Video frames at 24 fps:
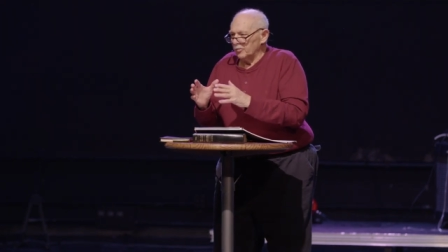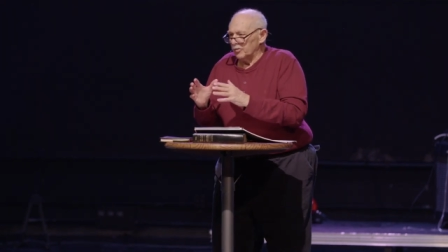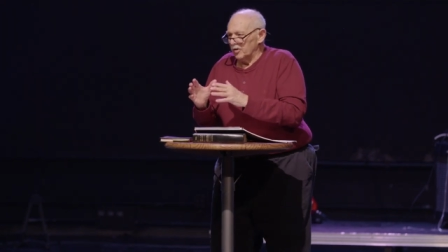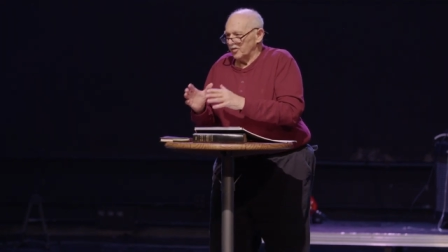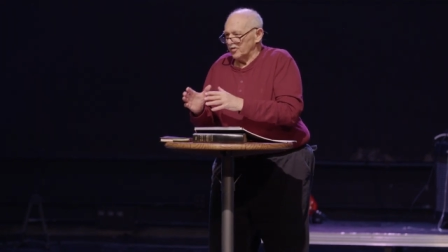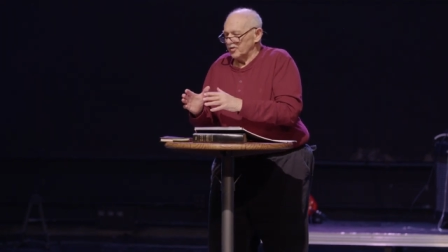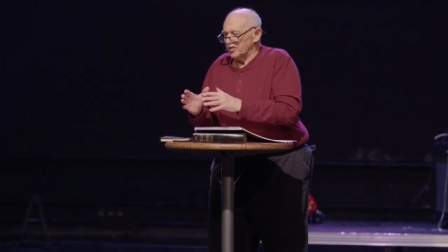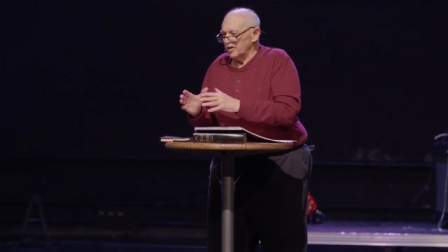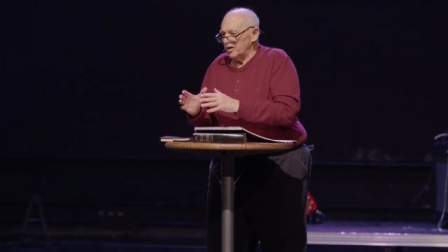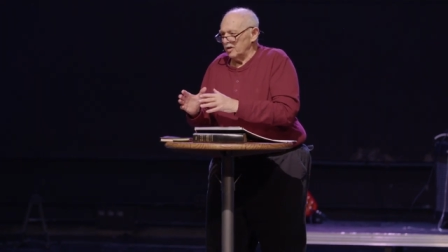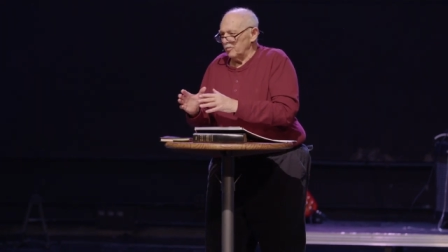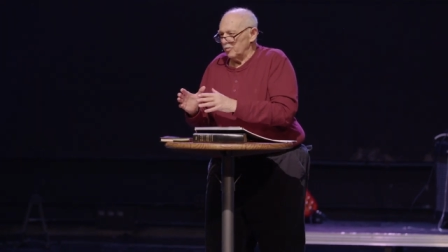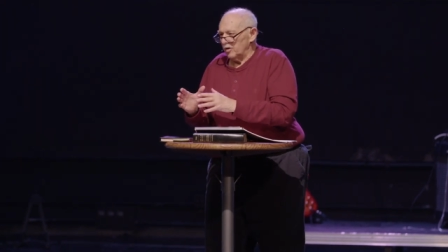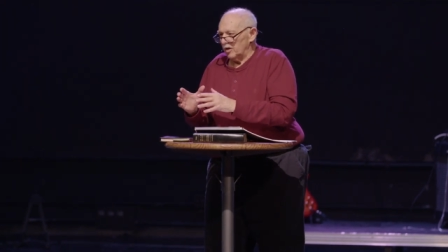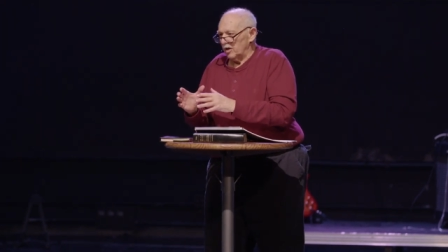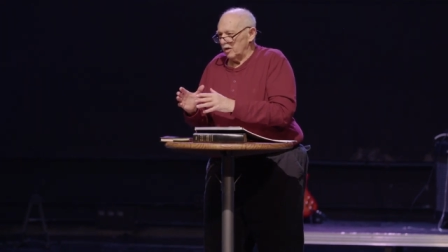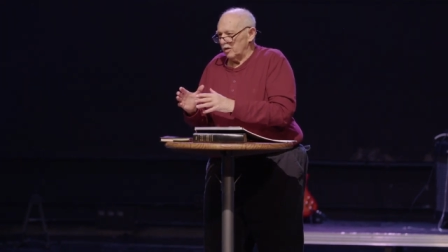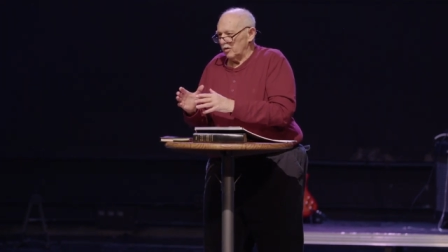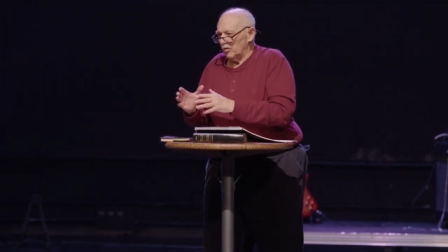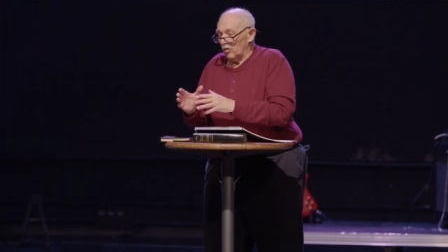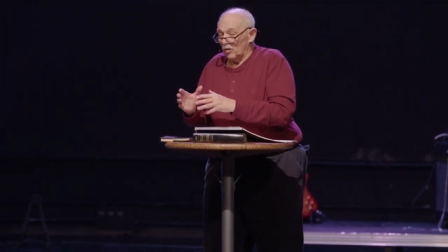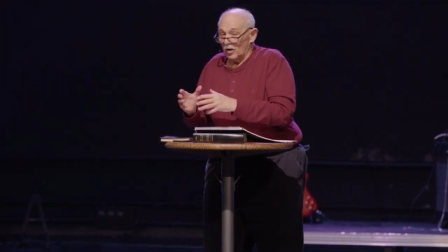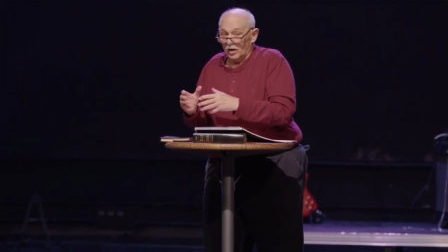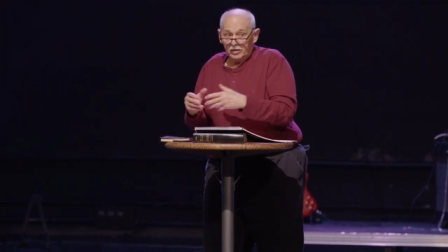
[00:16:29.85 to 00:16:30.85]
to see
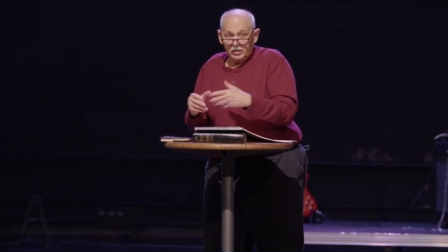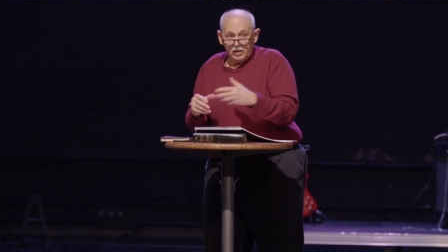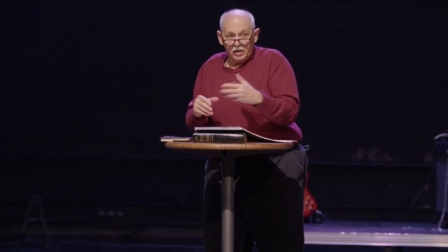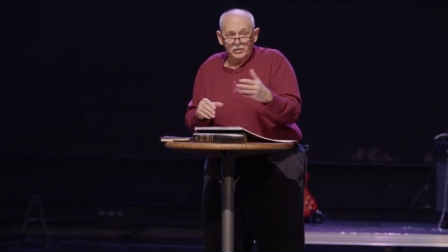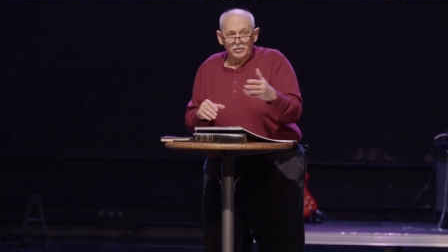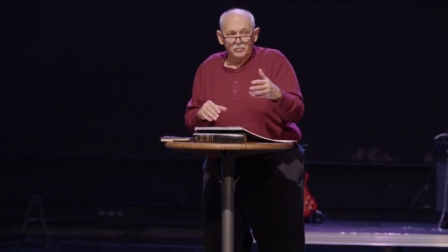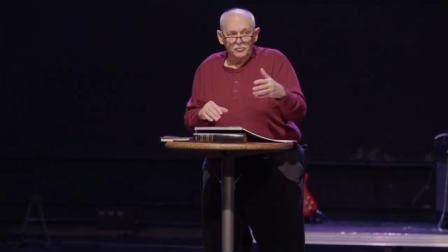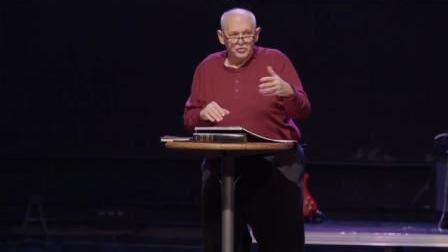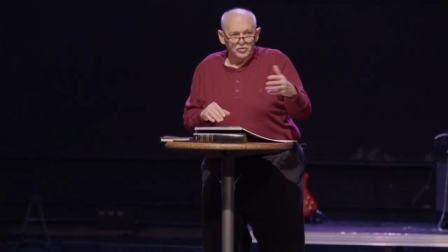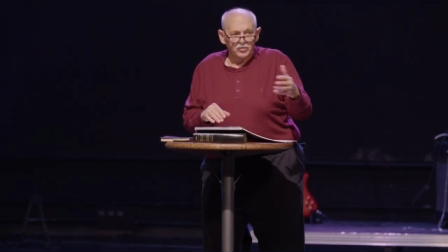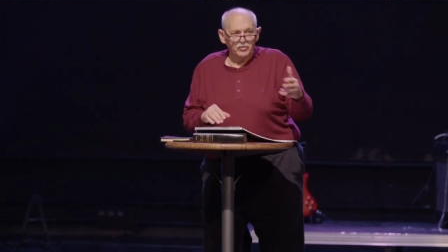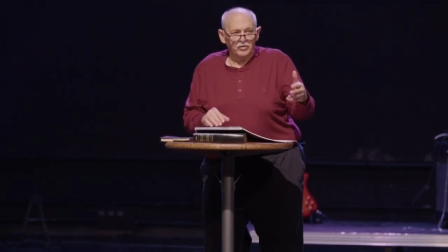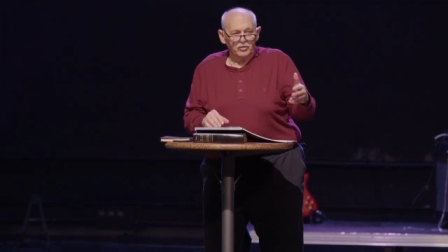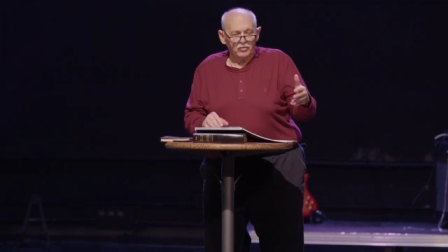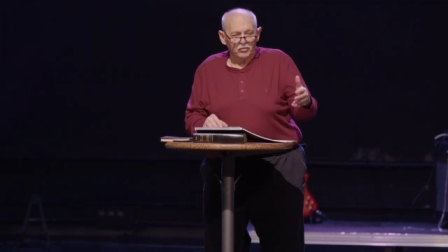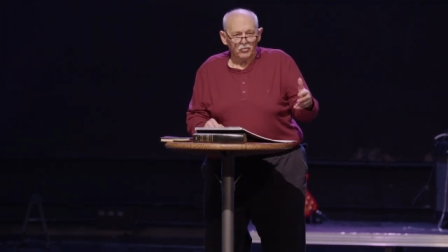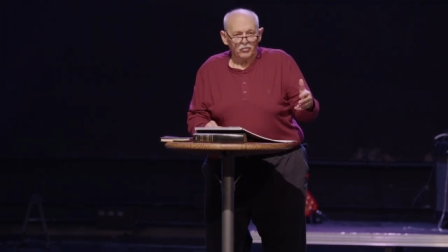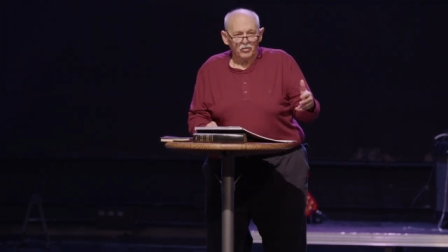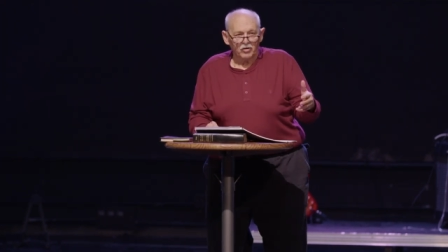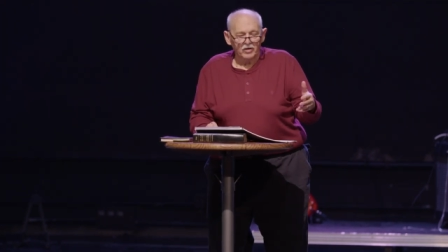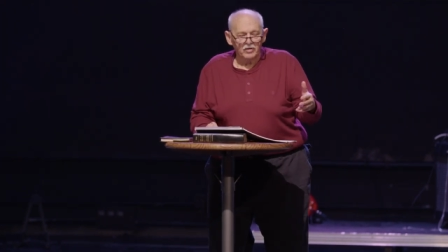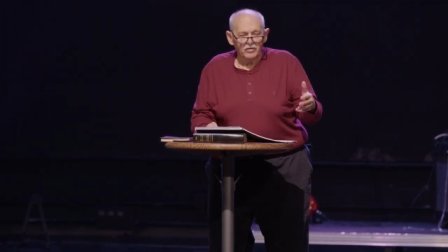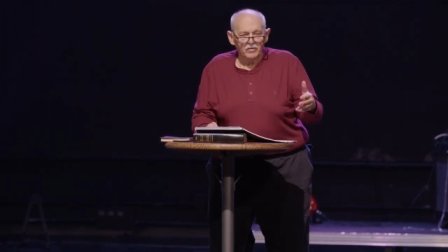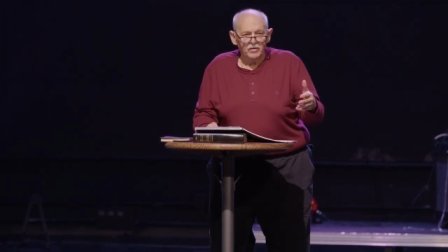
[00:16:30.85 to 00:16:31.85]
me, or I led them to the
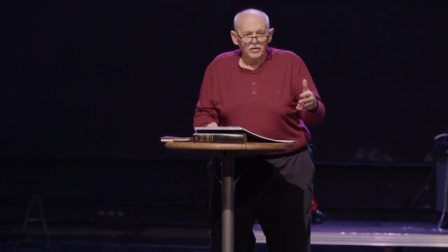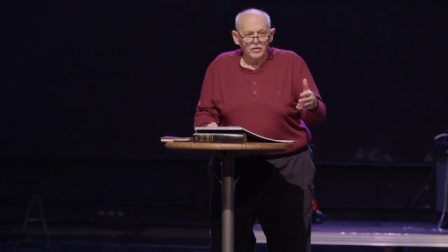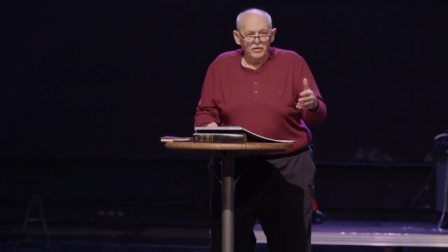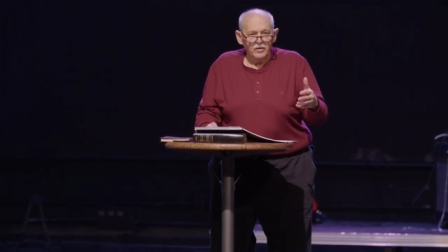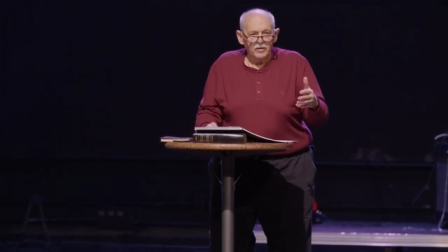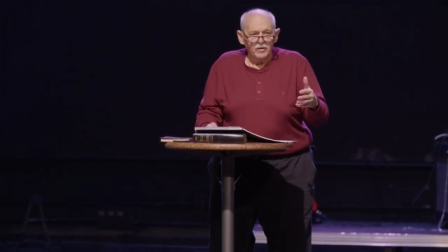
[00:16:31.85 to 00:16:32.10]
Lord,